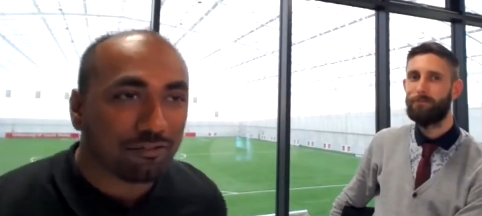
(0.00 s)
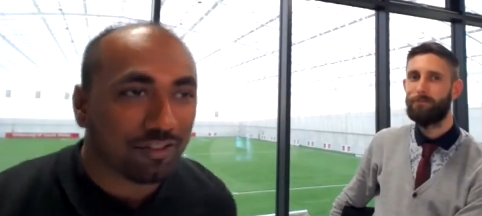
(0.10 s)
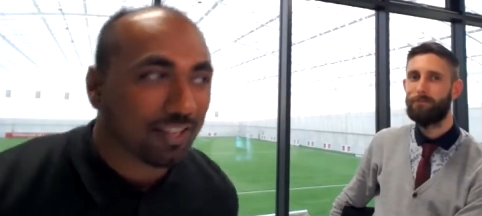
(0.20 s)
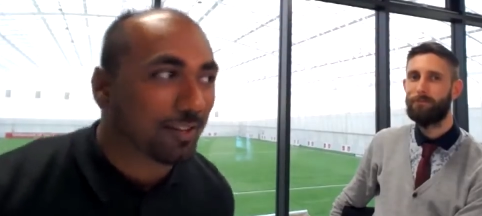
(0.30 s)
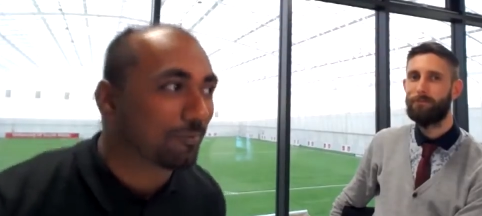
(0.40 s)
Speaker 1: to
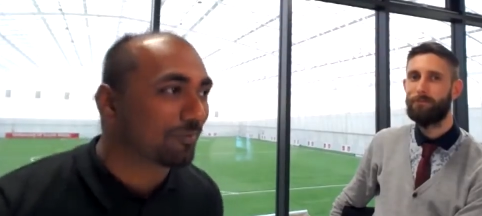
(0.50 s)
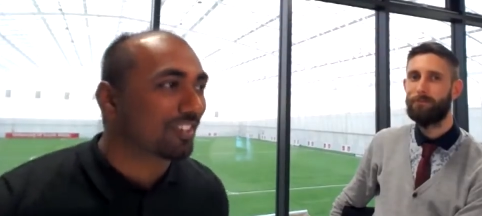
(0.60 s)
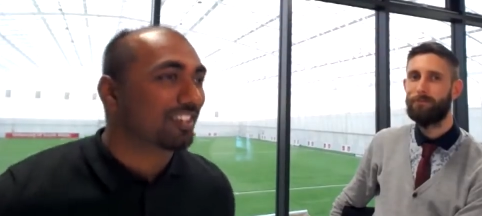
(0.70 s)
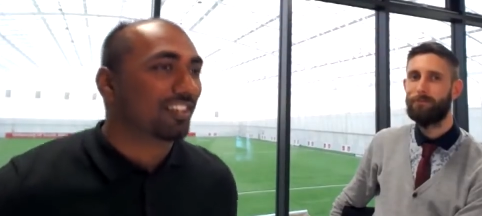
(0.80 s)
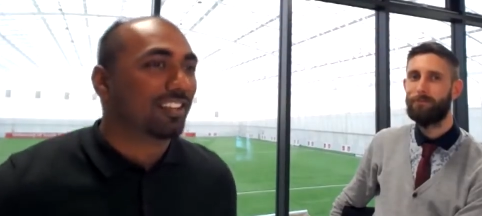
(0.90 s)
have
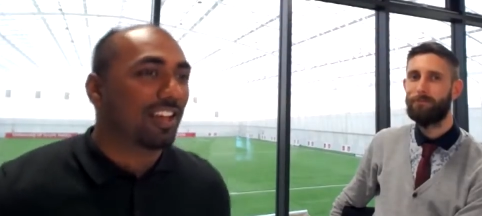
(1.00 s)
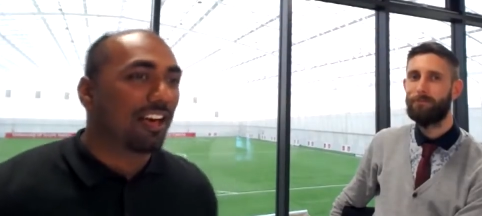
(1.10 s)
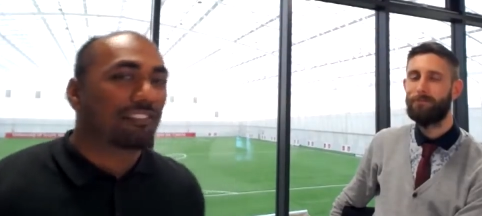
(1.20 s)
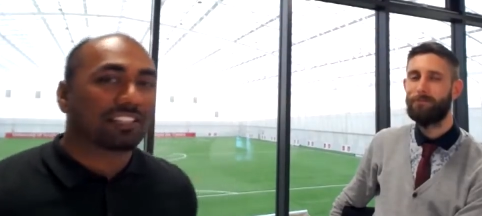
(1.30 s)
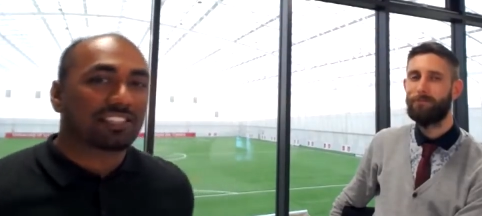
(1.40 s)
um,
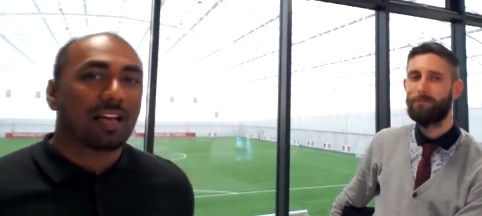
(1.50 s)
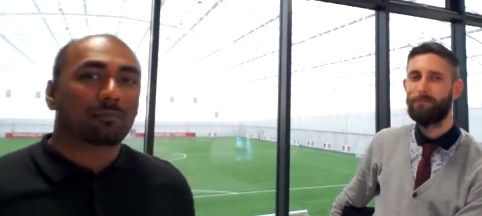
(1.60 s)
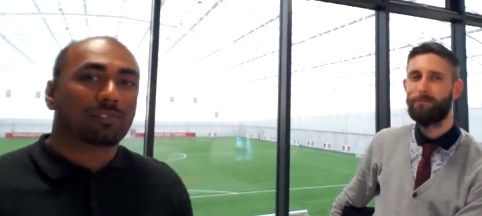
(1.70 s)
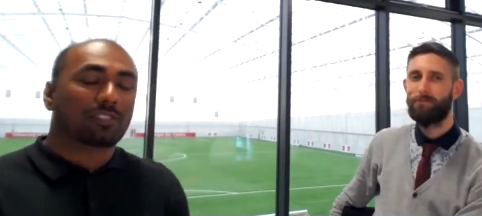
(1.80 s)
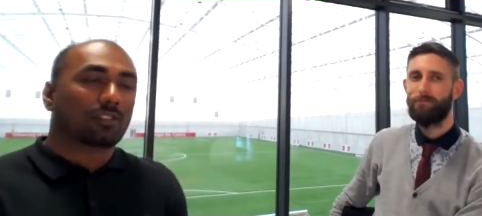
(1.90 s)
have
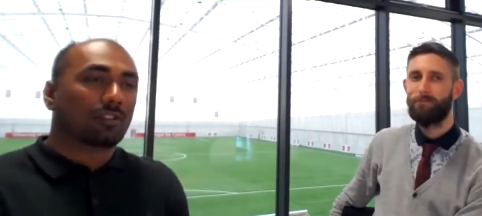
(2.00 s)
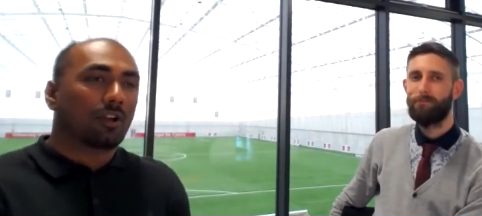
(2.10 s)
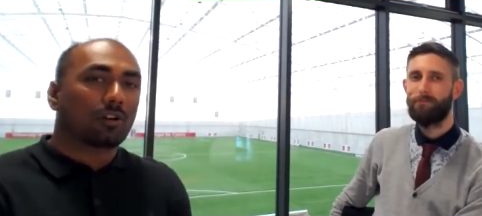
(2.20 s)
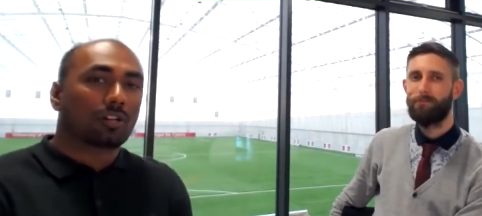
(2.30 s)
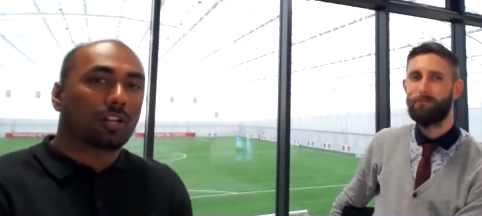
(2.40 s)

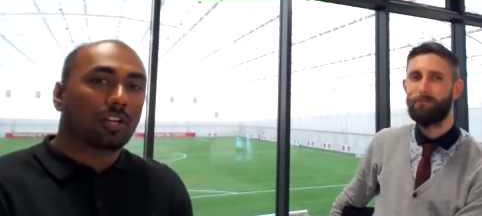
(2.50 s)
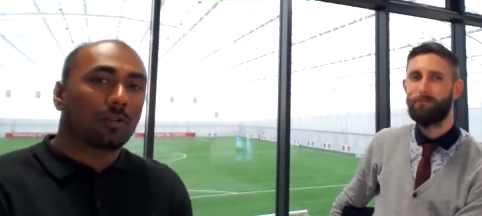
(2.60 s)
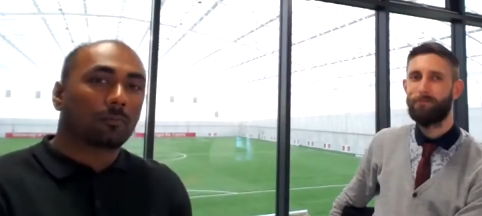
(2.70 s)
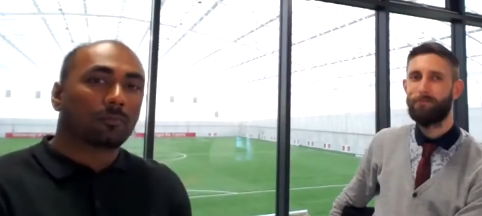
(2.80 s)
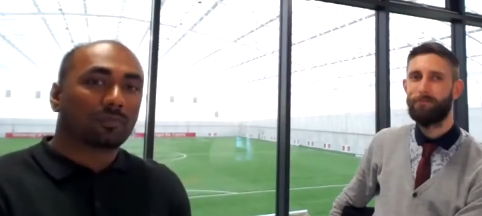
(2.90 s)
exams,
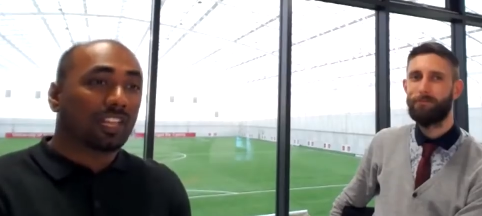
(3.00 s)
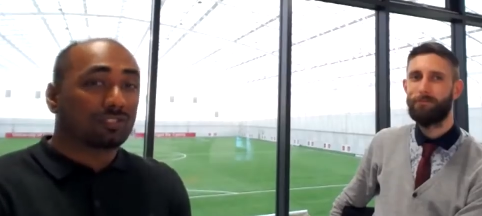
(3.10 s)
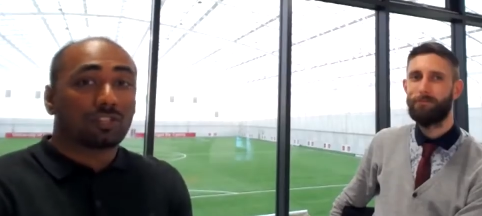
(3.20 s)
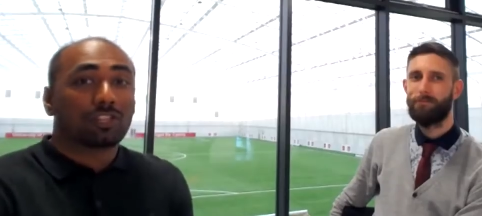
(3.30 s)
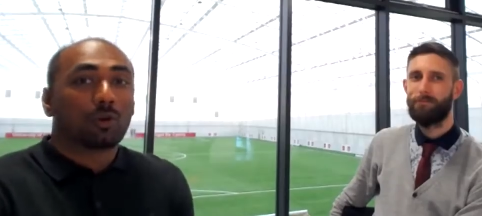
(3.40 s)
not
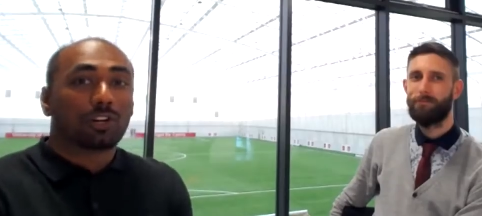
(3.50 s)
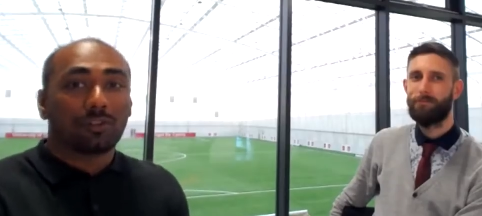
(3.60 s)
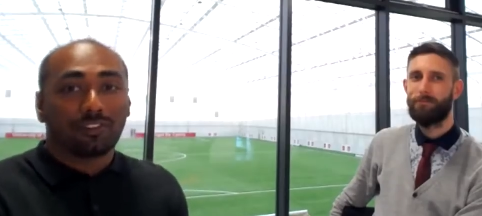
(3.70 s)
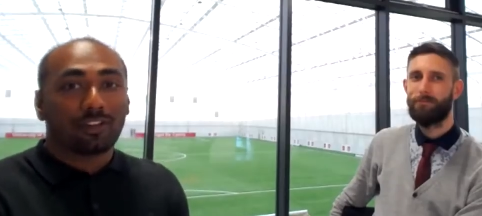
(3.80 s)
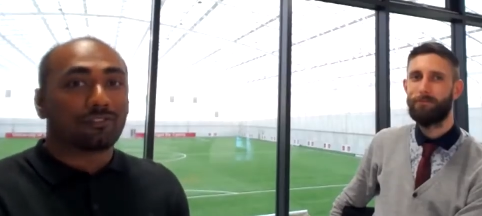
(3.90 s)
um, that's
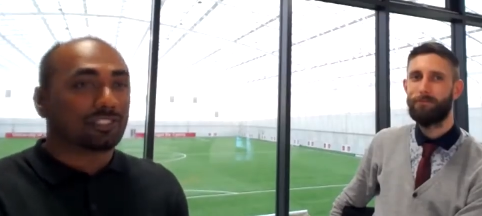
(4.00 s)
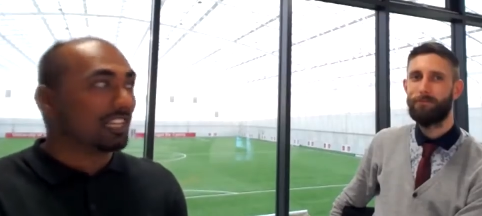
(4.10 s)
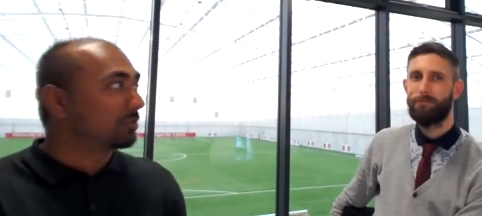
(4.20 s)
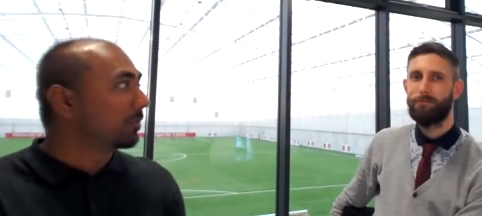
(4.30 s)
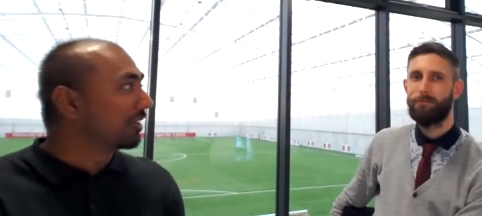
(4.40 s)
not the only
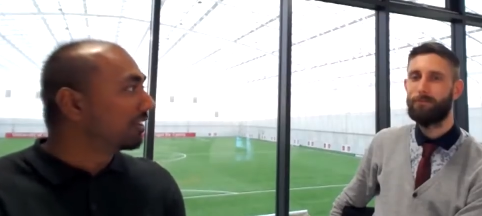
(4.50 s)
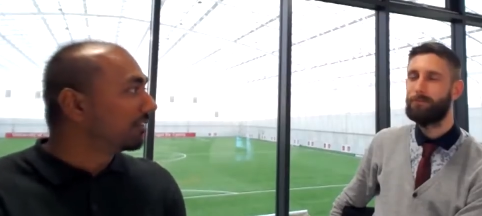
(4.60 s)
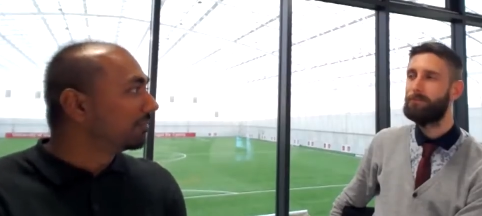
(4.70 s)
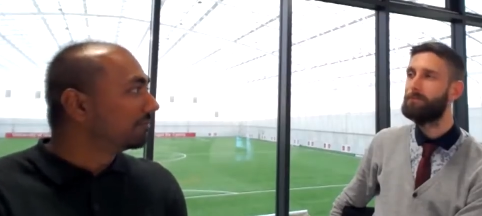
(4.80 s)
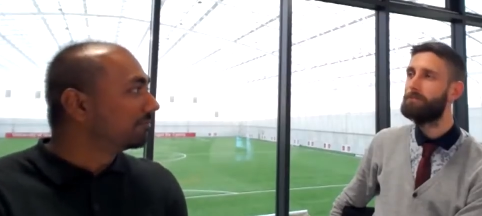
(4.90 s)
way of
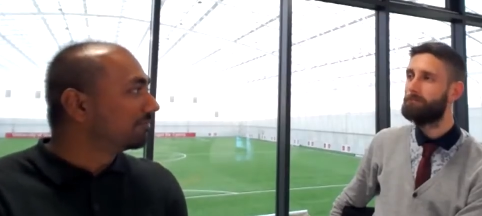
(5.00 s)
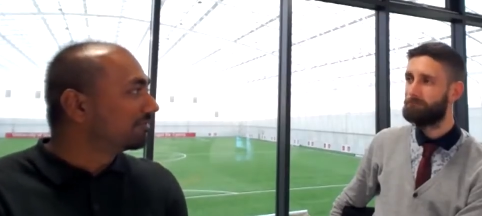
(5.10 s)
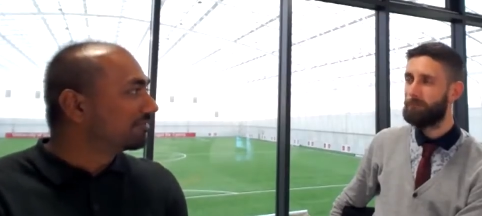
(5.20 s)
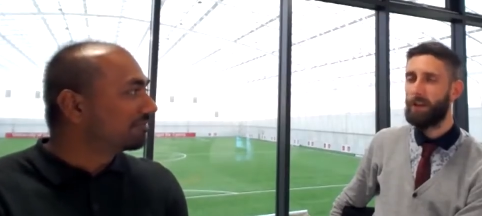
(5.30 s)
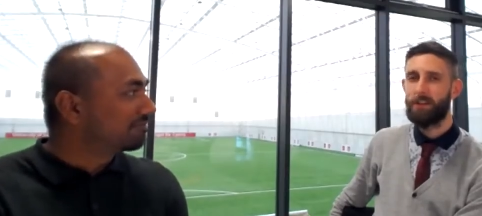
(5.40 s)
assessment.
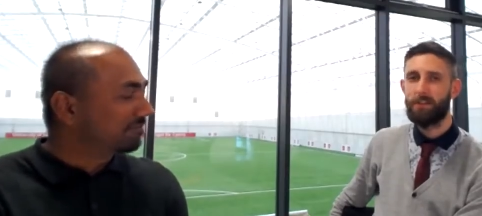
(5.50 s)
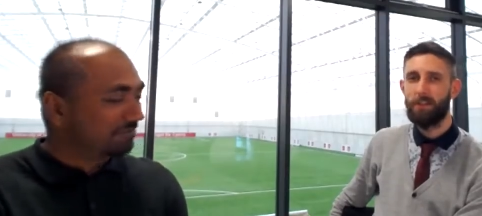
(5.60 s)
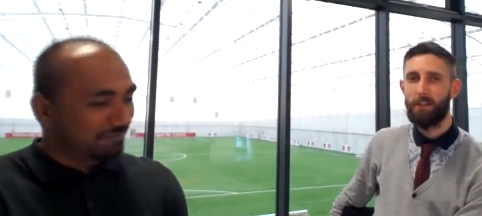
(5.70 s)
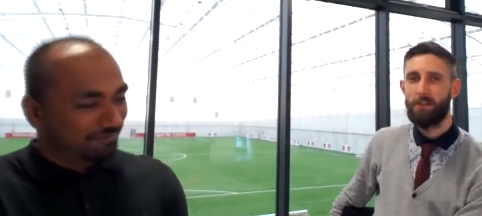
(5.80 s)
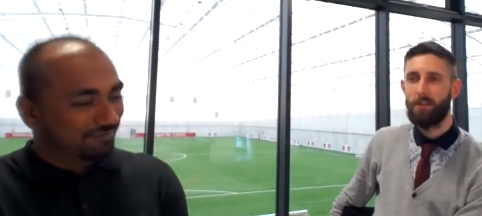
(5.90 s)

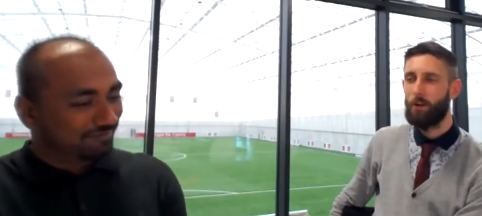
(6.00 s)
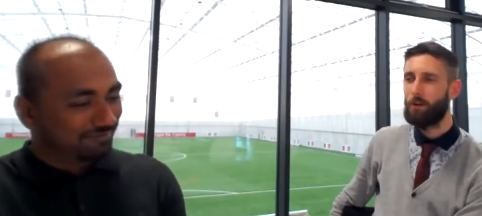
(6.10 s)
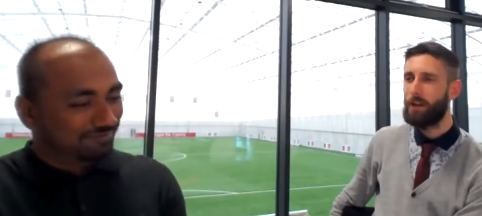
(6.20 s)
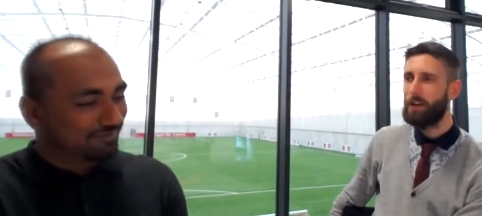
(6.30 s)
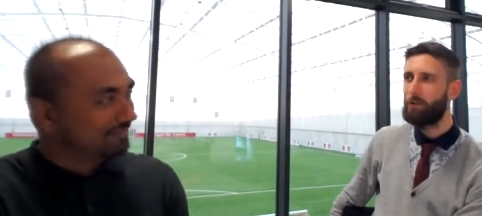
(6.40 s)

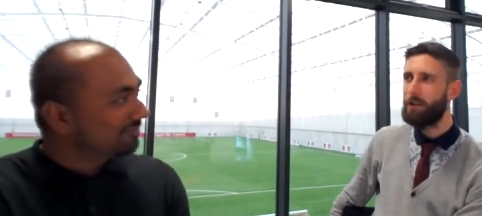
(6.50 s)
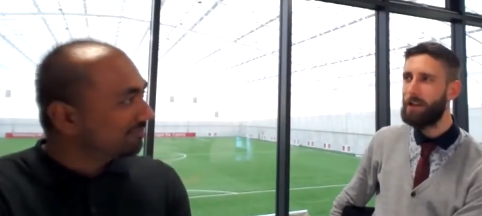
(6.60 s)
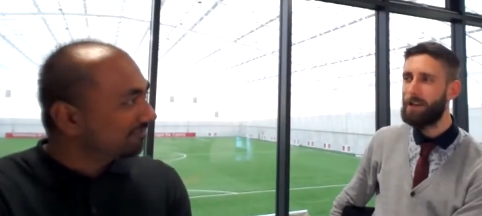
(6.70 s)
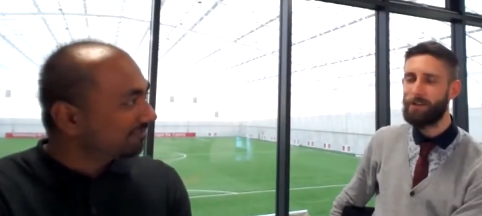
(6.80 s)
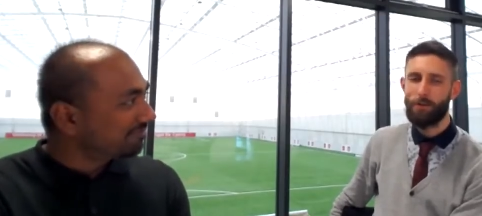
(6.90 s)
Speaker 2: Excellent.
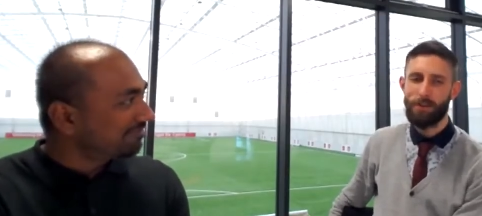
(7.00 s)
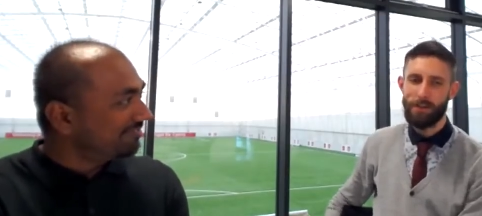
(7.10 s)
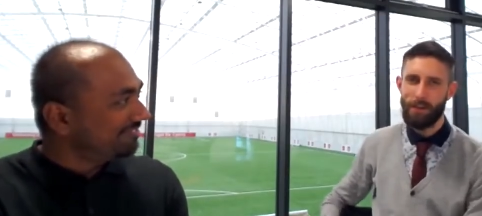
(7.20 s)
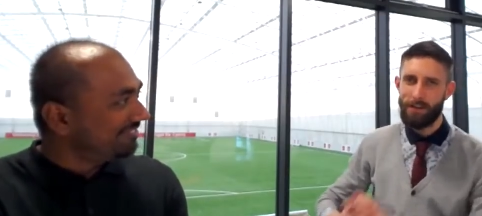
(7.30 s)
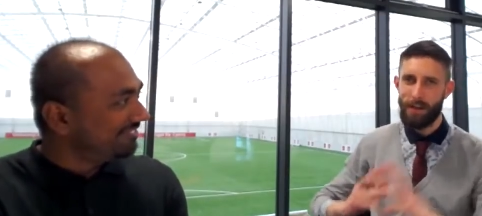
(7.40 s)
Okay, great. Yeah,
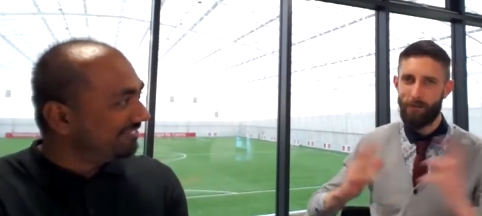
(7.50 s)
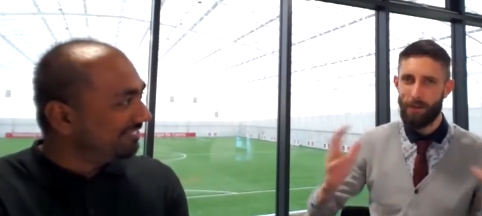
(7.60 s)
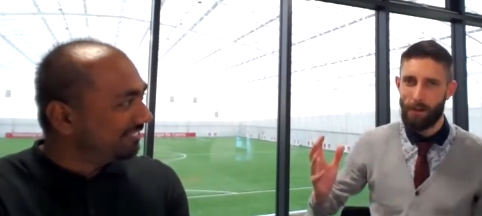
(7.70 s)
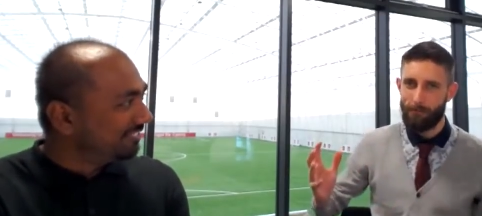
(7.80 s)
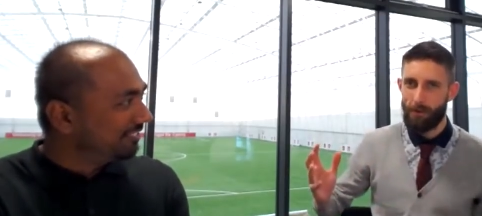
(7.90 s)
so it's, it's
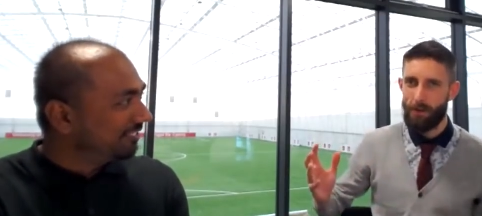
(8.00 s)
nice to have